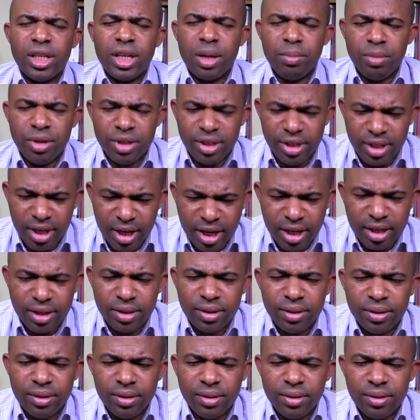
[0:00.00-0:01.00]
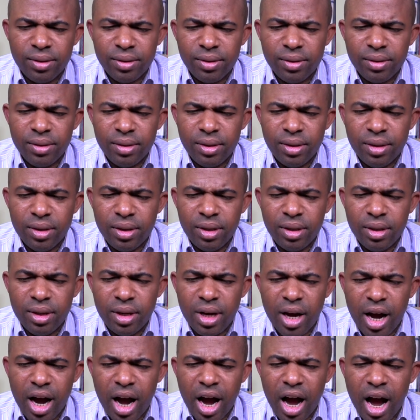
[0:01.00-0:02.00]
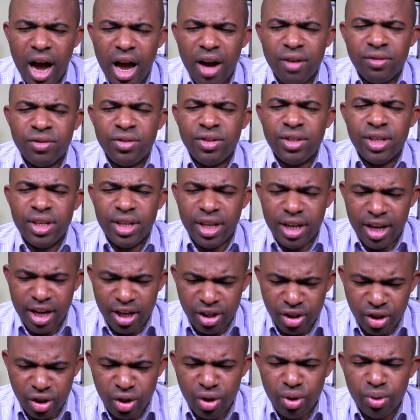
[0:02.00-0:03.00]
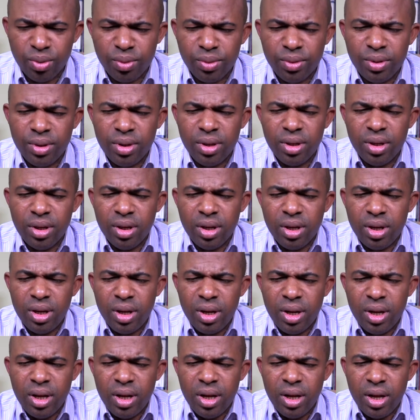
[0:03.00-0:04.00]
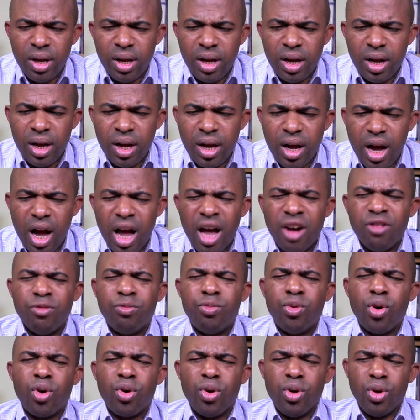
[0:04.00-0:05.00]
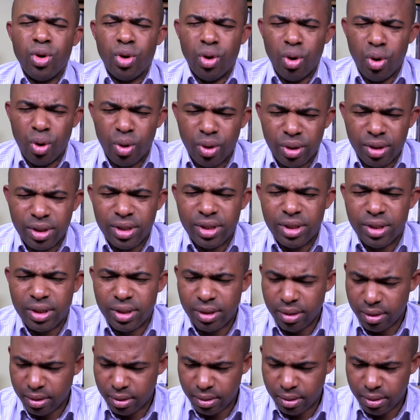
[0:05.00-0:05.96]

that I'm a sinner. I have sinned against you. I have broken your laws.